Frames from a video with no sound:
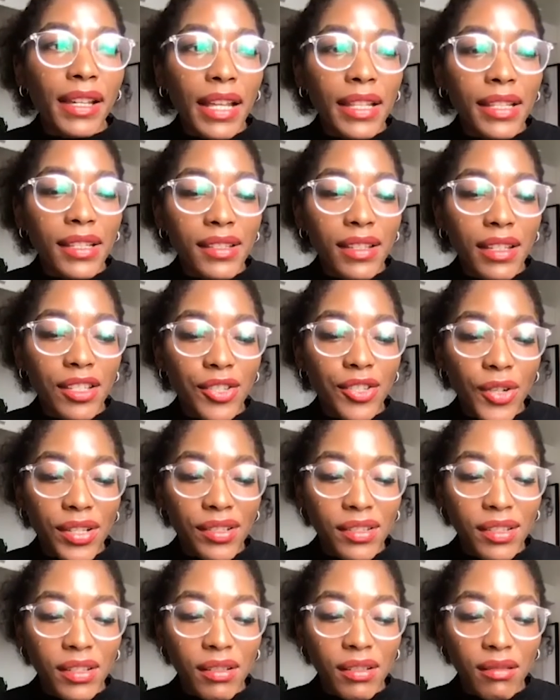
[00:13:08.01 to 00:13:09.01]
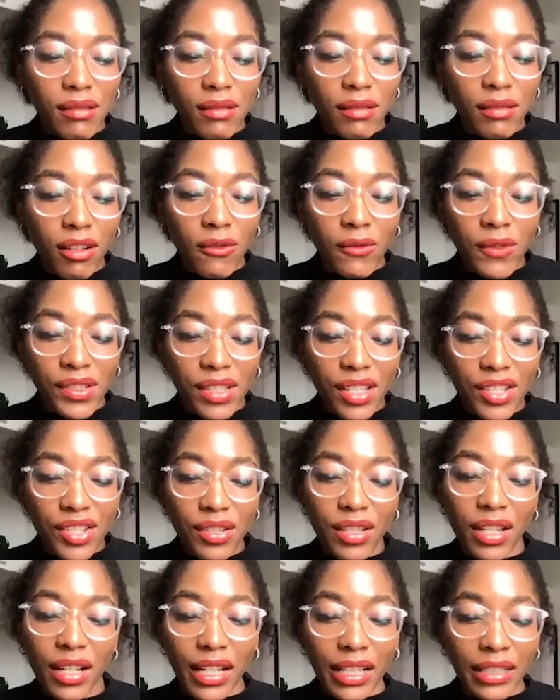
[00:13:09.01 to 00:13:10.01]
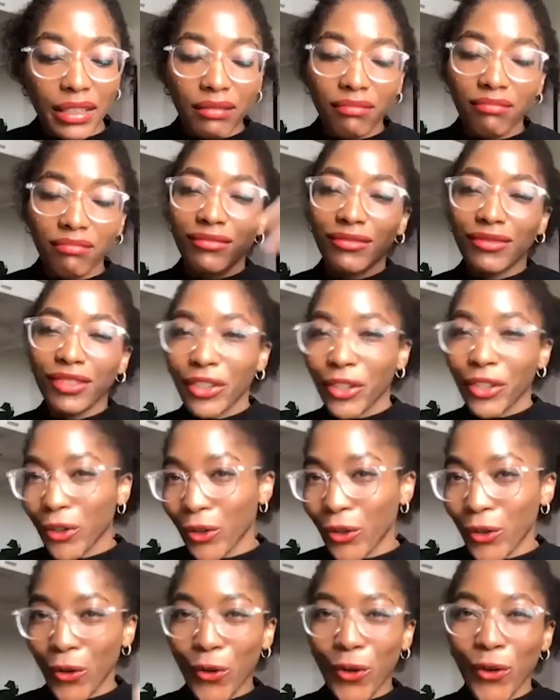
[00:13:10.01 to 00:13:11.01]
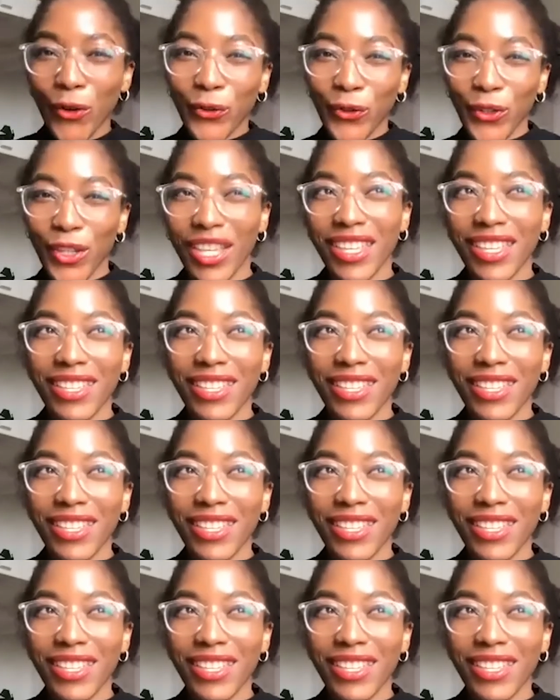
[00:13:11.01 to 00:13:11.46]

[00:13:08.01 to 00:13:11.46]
and it's an interesting conversation that can go on for